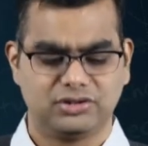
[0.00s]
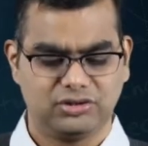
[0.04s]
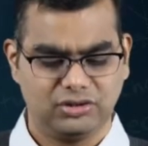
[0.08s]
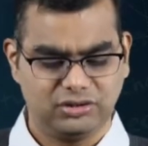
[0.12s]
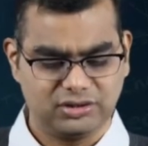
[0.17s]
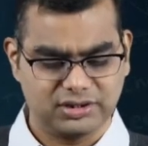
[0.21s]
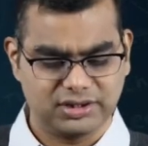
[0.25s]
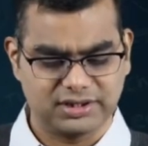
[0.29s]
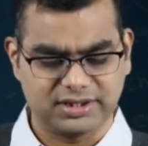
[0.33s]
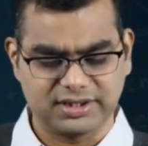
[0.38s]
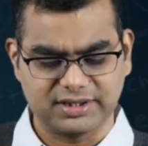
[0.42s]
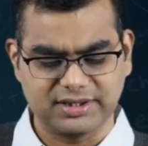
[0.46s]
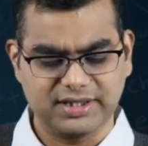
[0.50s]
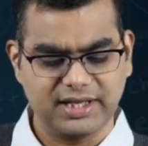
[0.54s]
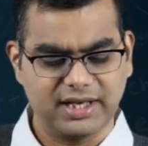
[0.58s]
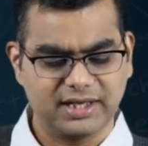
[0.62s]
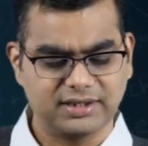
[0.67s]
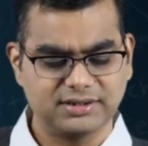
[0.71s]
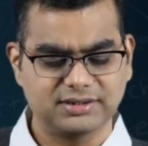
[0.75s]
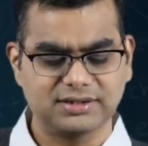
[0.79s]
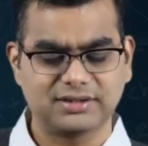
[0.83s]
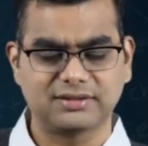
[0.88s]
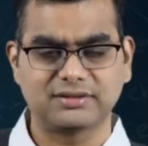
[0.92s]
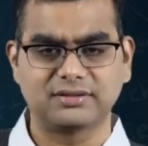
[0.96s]
So, this is the
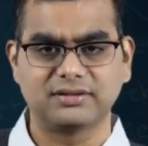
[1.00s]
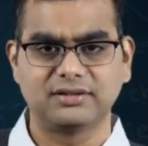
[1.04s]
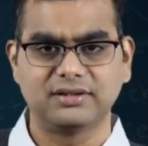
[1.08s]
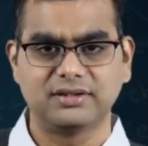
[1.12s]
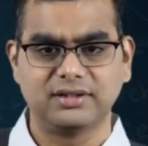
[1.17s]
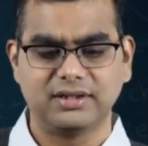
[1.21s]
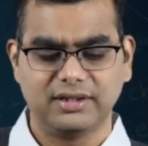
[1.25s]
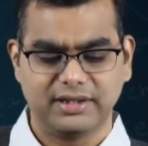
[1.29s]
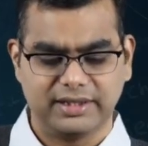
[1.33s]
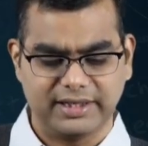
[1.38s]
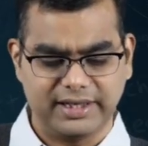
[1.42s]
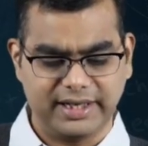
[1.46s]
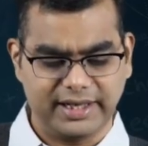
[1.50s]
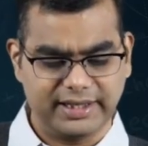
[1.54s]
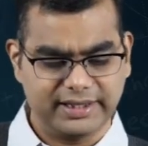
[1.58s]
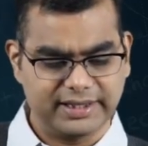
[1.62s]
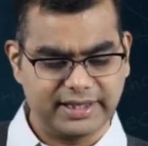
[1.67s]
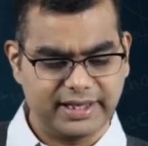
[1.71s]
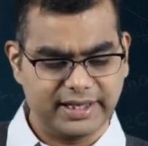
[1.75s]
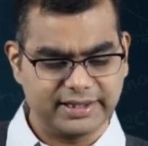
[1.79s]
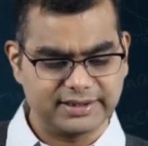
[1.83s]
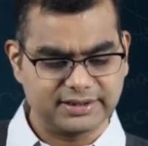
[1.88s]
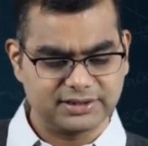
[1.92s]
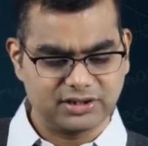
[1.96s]
answer.
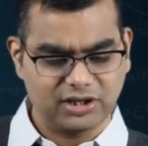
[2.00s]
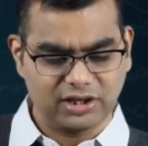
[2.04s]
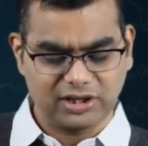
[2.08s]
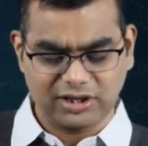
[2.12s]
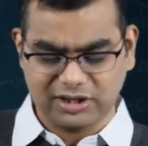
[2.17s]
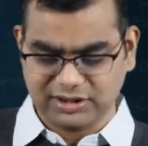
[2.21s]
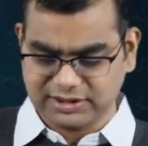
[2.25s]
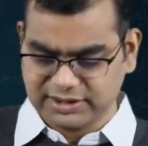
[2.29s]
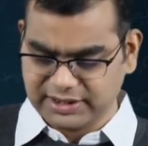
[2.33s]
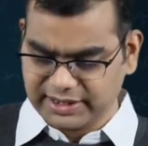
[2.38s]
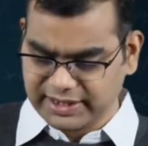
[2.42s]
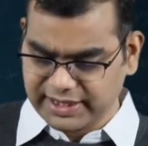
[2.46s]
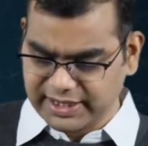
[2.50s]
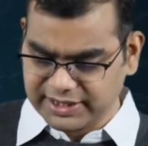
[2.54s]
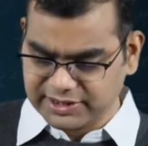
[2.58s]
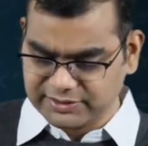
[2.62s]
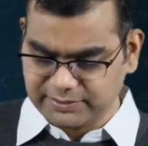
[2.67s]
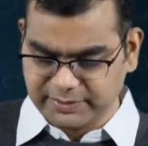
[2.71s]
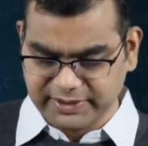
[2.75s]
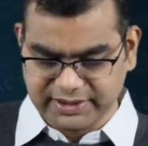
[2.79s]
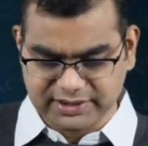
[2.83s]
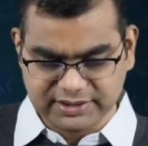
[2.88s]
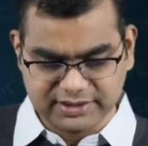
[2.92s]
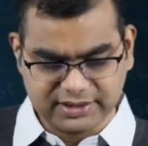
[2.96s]
Net gain or loss in
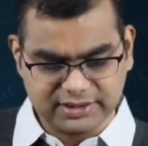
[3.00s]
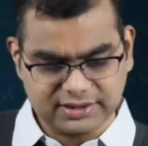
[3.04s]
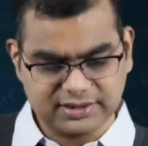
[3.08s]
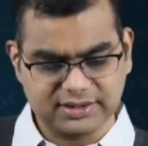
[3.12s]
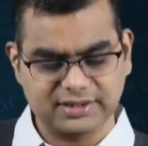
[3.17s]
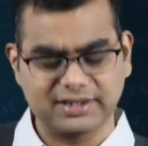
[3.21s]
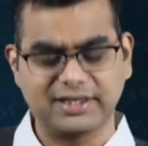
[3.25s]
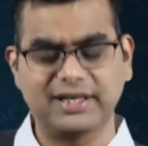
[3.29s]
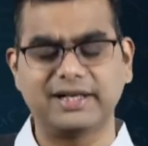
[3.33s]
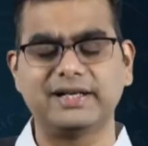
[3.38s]
case B is this,